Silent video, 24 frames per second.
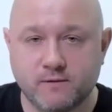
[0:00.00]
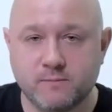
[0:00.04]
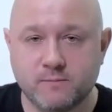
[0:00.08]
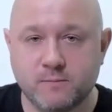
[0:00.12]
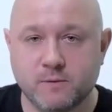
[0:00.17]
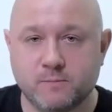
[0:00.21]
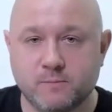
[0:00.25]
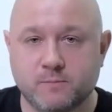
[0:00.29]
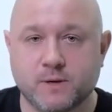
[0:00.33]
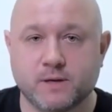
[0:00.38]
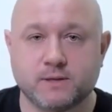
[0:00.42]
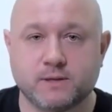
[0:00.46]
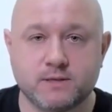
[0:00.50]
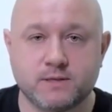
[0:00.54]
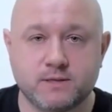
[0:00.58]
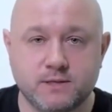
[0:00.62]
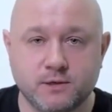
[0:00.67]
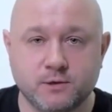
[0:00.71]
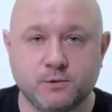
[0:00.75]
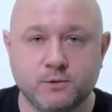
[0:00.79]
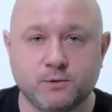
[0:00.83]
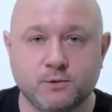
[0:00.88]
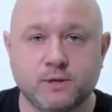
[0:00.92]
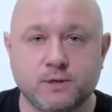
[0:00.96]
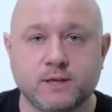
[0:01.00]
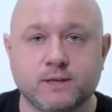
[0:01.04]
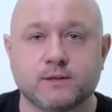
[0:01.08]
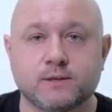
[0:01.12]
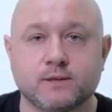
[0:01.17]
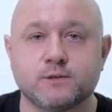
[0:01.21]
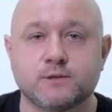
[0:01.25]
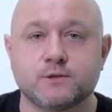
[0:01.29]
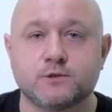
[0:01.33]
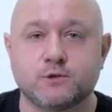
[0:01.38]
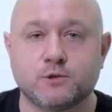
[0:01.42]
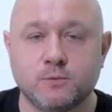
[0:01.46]
who will be the
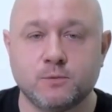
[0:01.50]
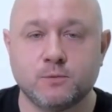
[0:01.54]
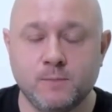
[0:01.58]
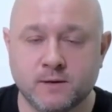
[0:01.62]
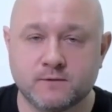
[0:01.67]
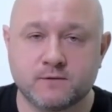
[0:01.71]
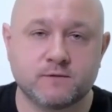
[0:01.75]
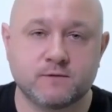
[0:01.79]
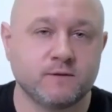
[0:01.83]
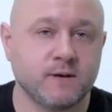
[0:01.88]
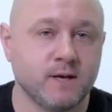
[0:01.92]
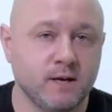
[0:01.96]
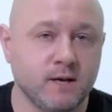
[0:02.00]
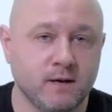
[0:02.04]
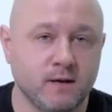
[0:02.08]
first to test this